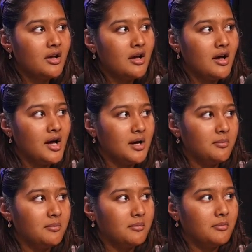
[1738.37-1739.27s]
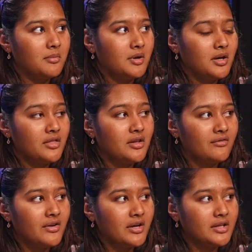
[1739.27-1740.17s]
there are
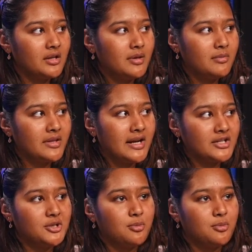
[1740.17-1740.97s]
very little people that actually